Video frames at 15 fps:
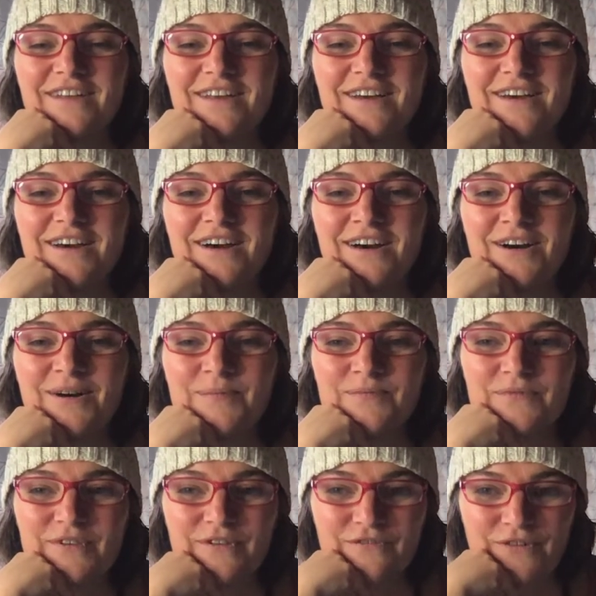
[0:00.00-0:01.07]

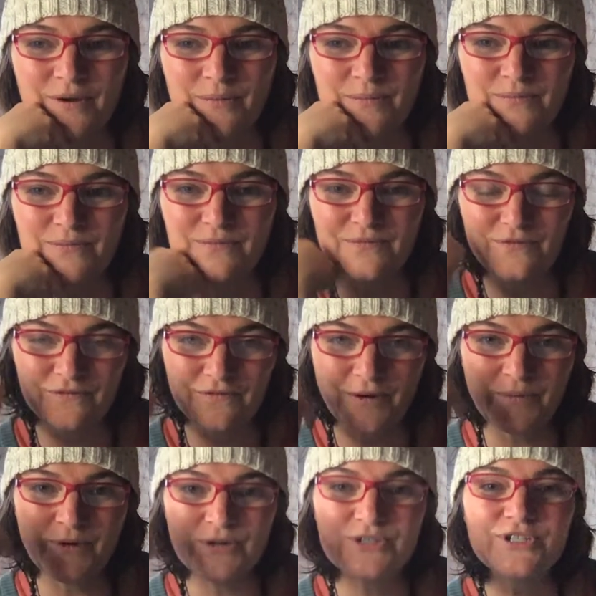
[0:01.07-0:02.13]
from
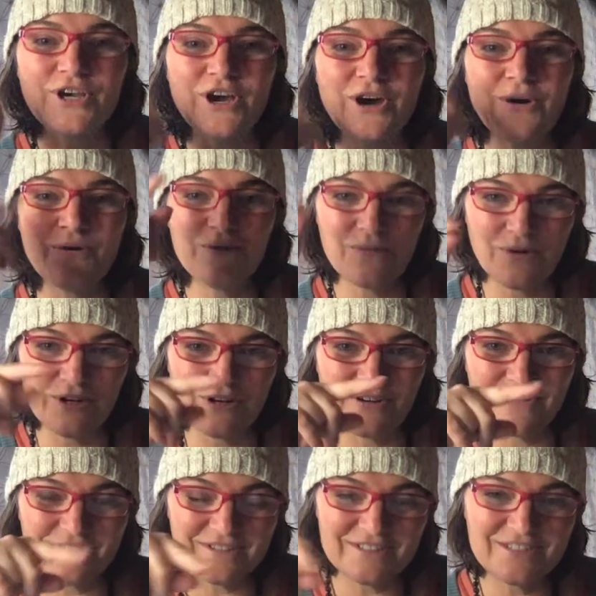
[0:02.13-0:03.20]
your toe, when
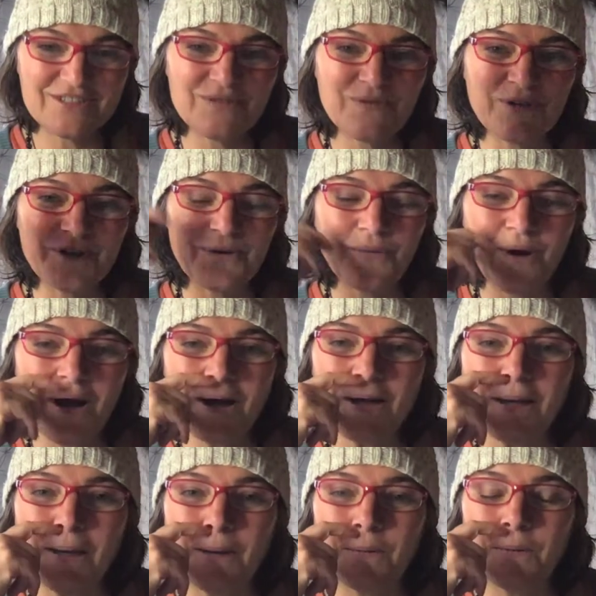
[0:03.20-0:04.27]
you're
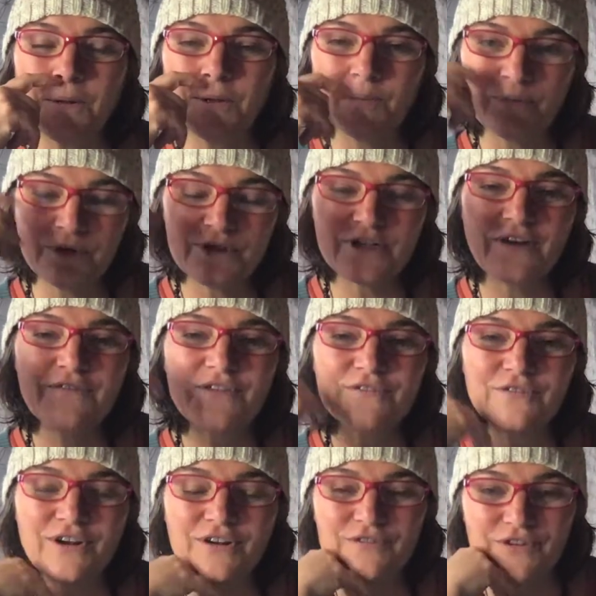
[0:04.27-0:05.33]
walking, when you push off the
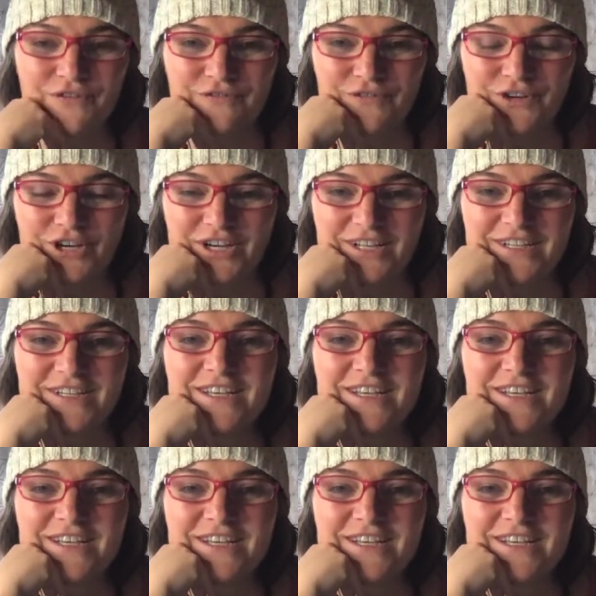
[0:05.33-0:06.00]
front of your foot,